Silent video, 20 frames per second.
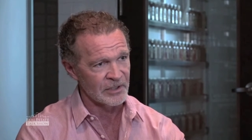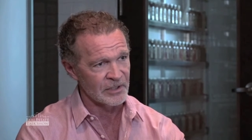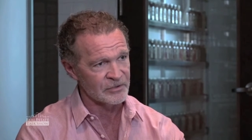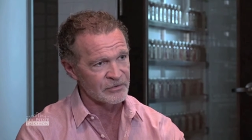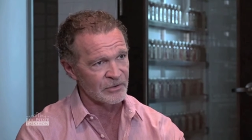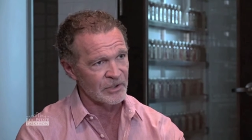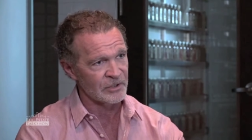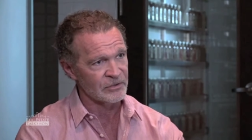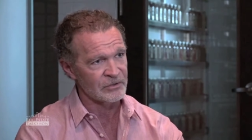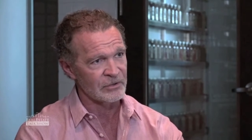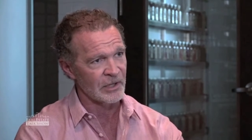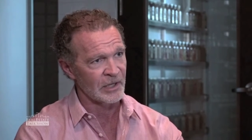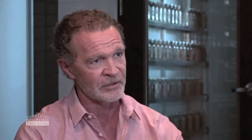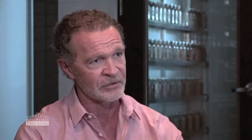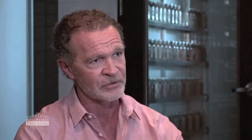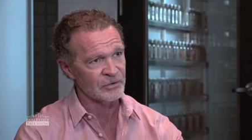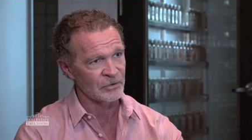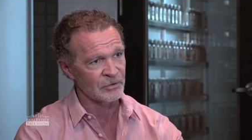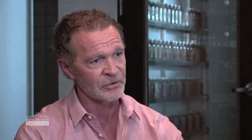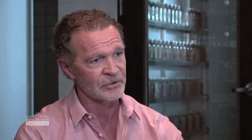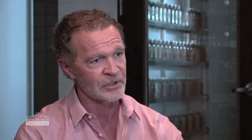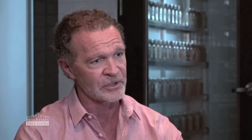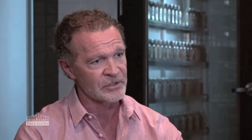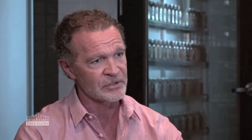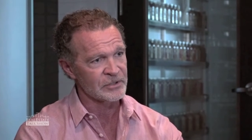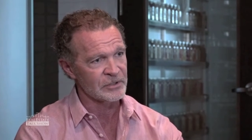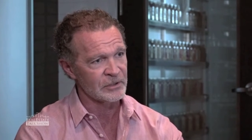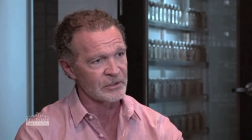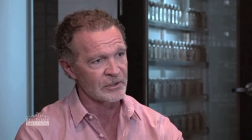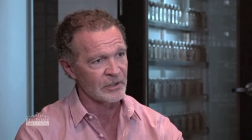that's what I, I told
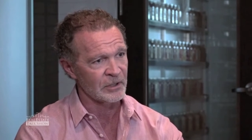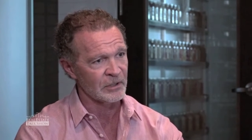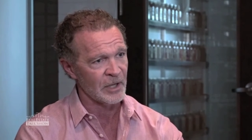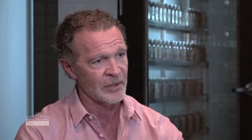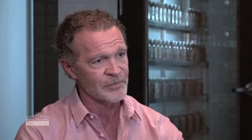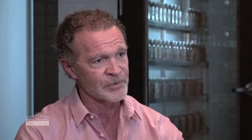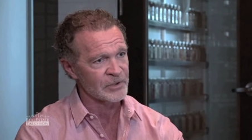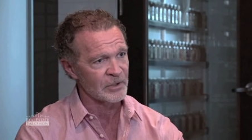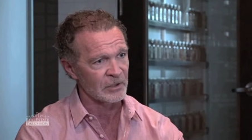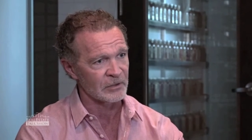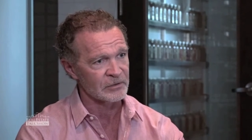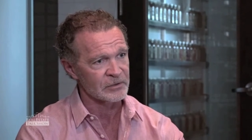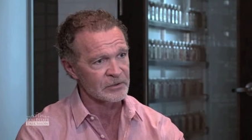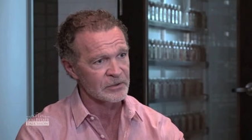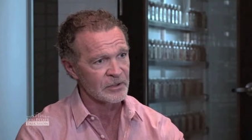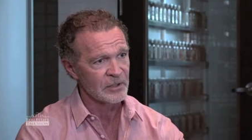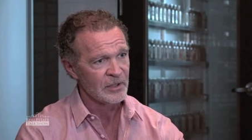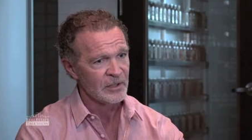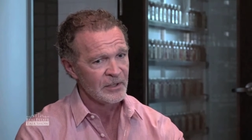these young upstarts.